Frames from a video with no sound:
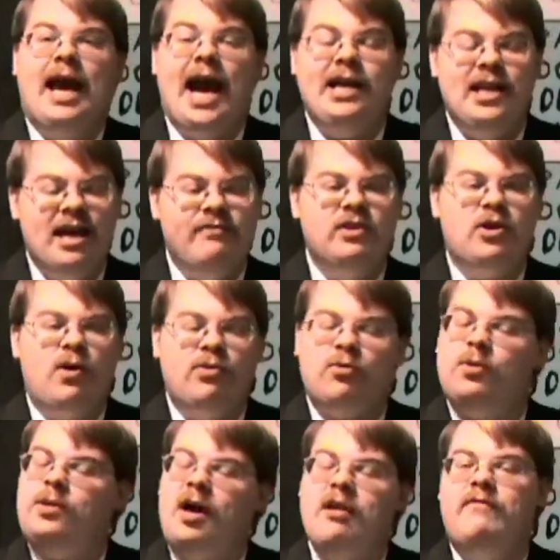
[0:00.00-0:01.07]
And you have to go
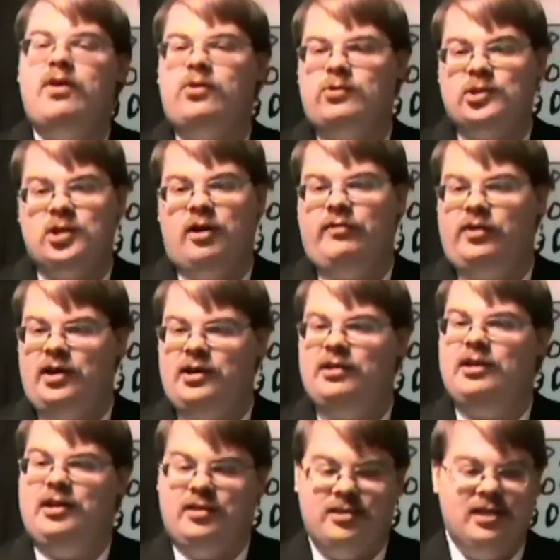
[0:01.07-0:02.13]
through a lot of other stuff like
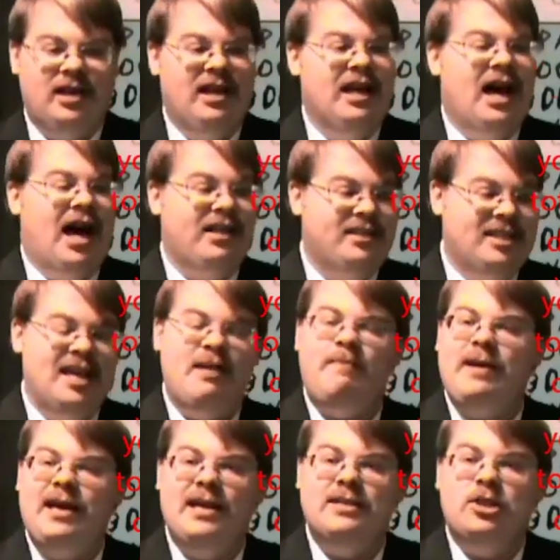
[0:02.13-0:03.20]
this. A tip
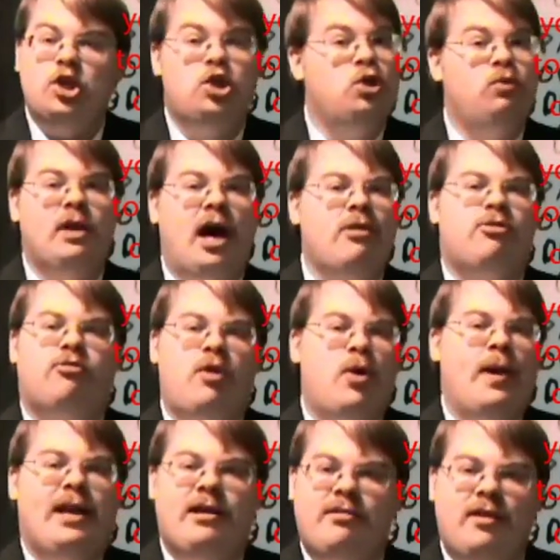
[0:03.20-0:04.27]
is, do not throw
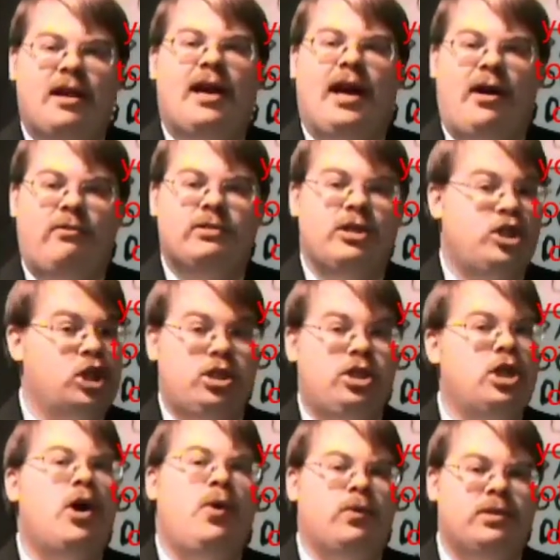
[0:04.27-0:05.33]
anything out. Just
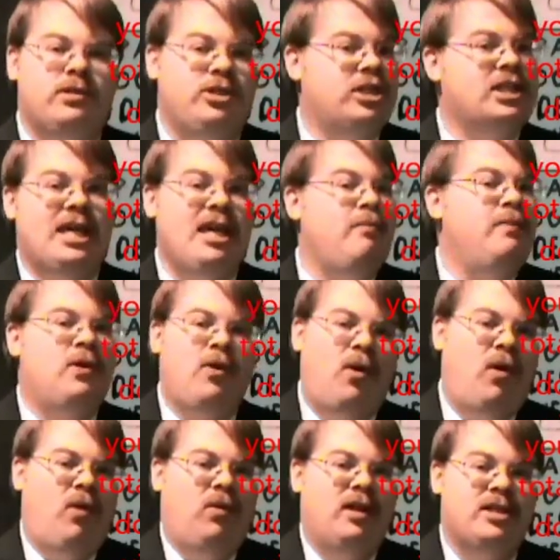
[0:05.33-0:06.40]
don't. Just keep it
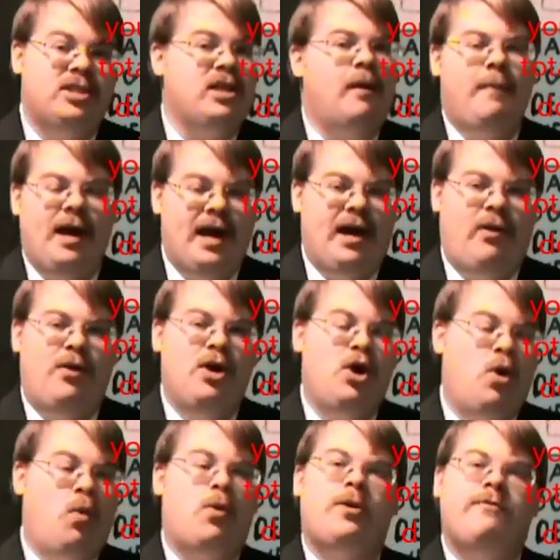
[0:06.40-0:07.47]
all, somehow.
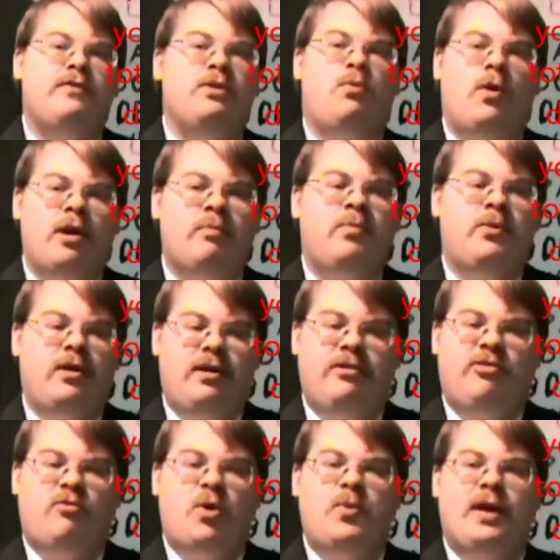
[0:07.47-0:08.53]
Or if you want to
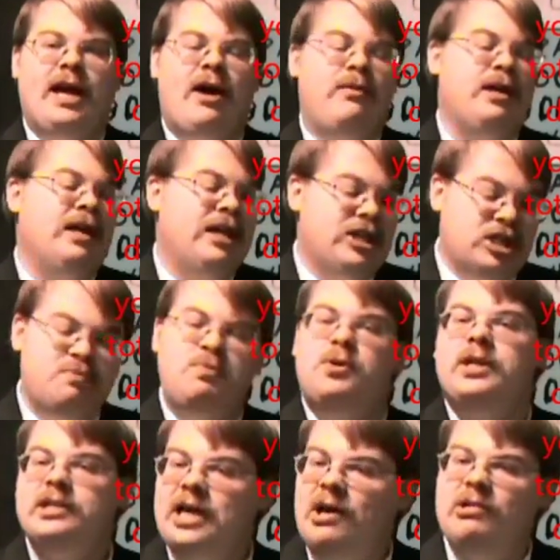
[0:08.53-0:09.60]
throw it out, just
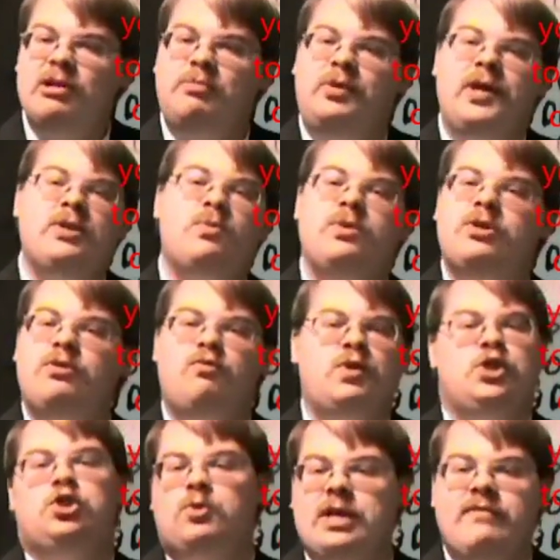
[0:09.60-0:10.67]
put it down in a place where you can
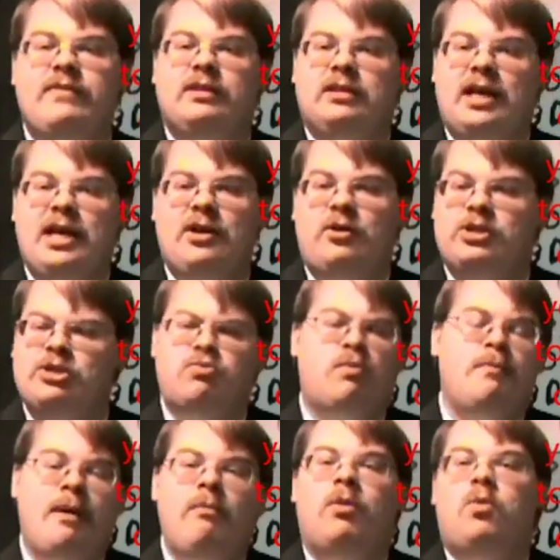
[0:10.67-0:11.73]
retrieve it later. Just
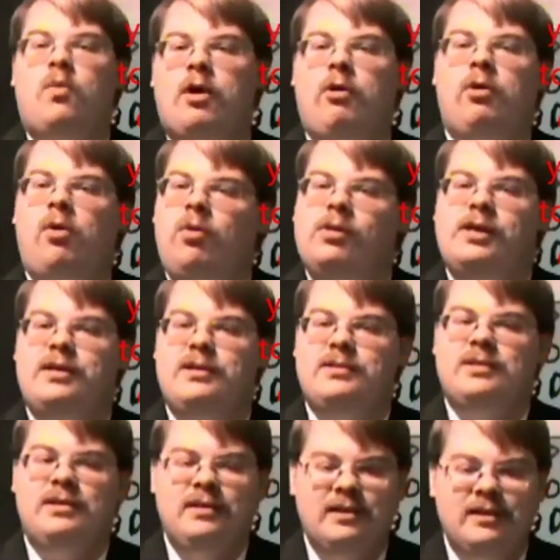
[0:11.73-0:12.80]
remember where it all
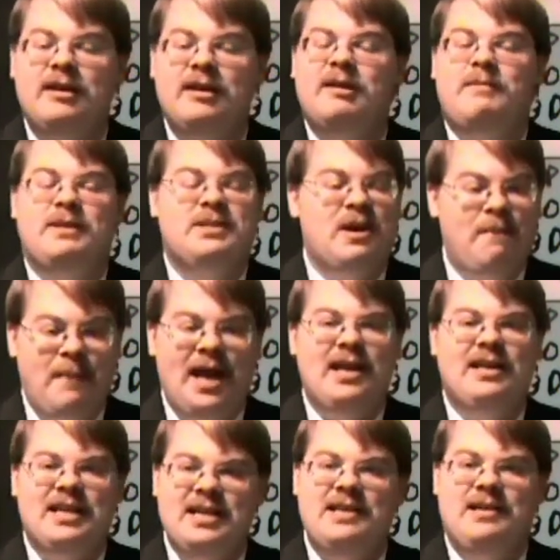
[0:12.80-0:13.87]
is, because you may
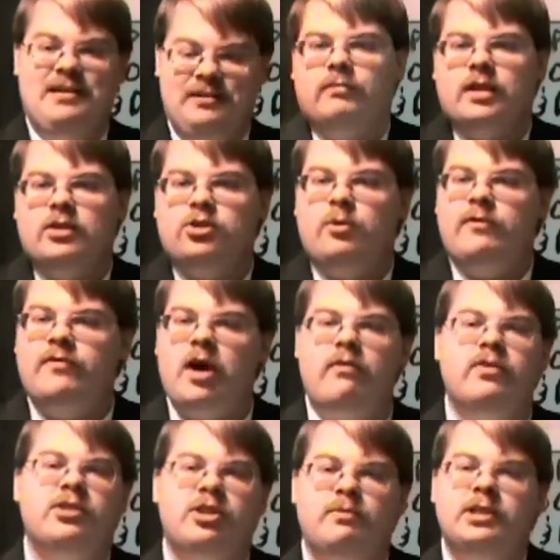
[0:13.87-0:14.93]
need it. So we've
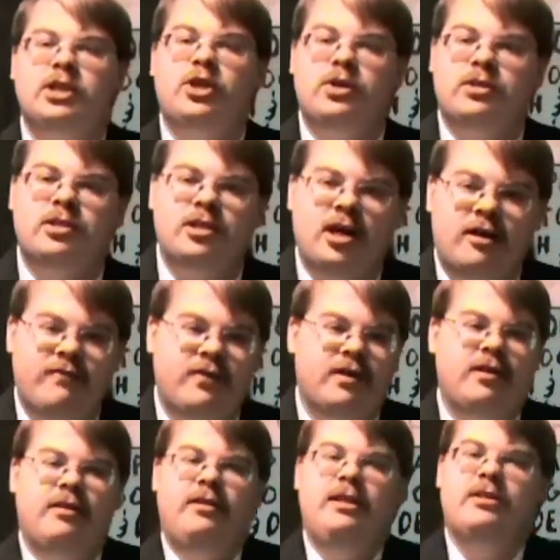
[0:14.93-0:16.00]
covered some of the good stuff,
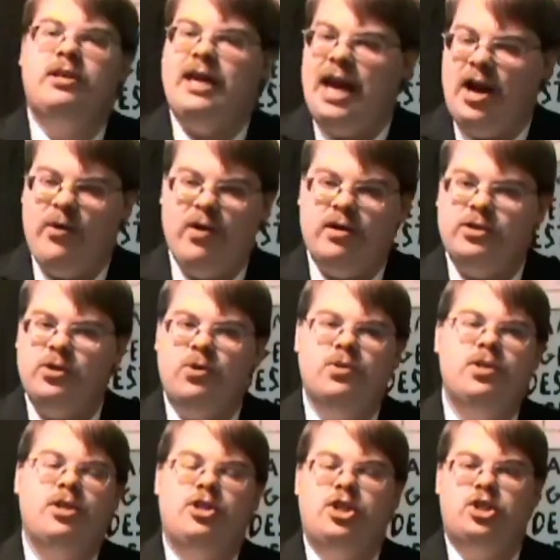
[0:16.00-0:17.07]
this
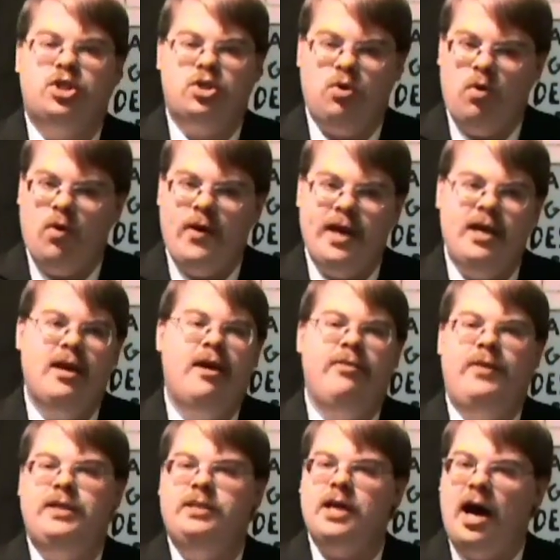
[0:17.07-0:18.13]
characters, the story,
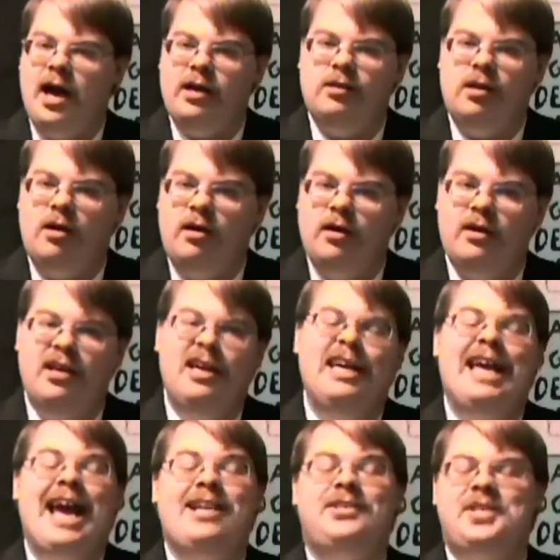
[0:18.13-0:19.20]
the dialogue,
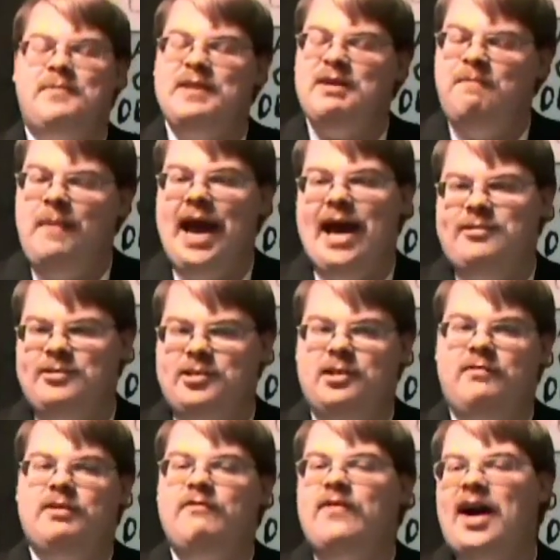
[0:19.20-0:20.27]
and some of the bad
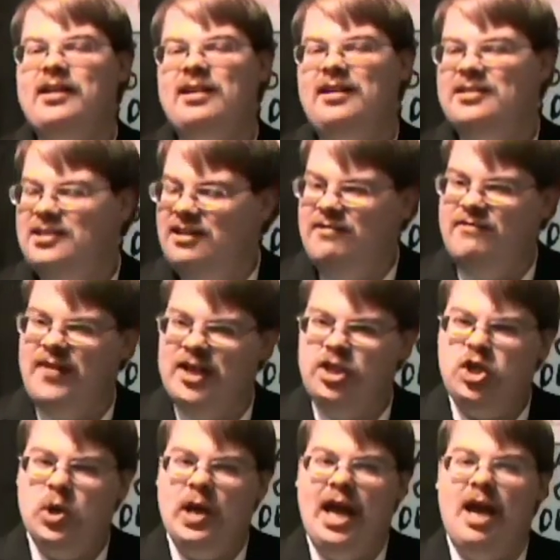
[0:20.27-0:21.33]
stuff. The fact that it's an
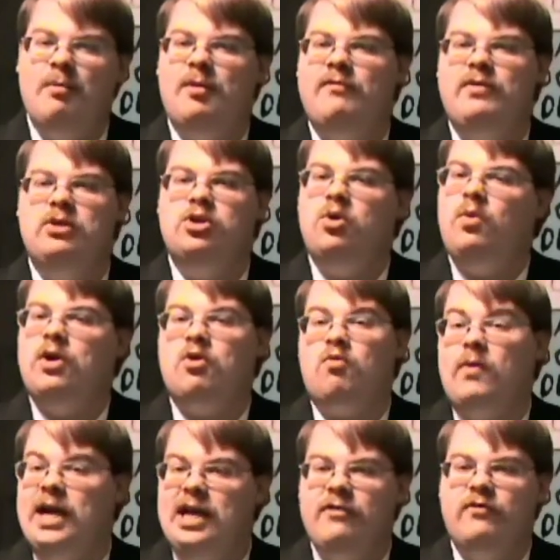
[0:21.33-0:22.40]
adventure game, and if you don't want to
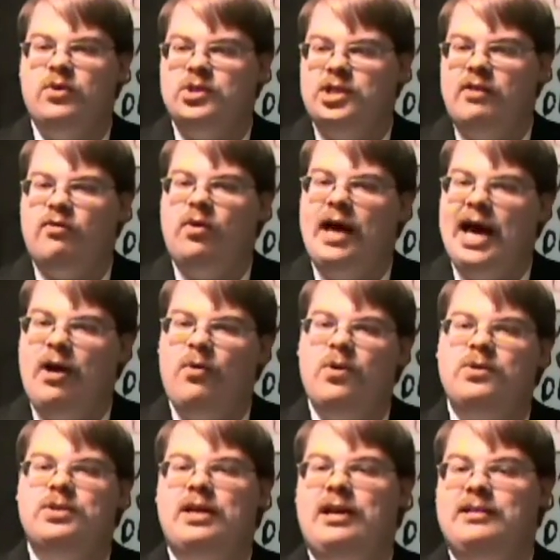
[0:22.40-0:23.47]
read for several
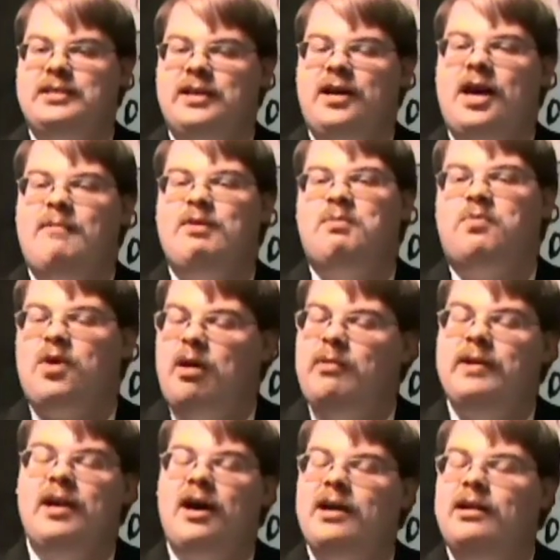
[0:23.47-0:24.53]
hours at a time, you're
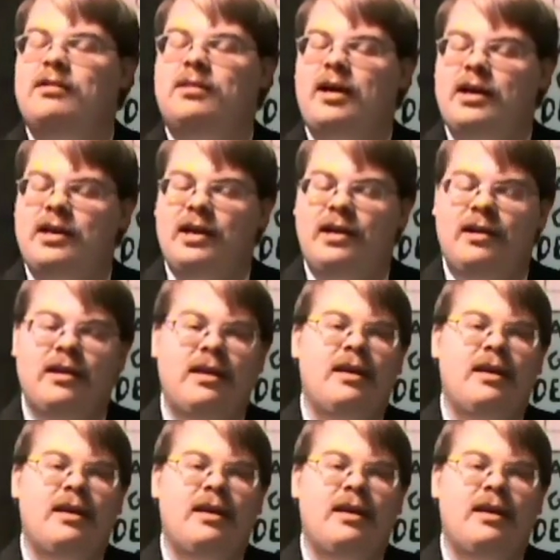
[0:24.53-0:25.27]
probably not going to like it.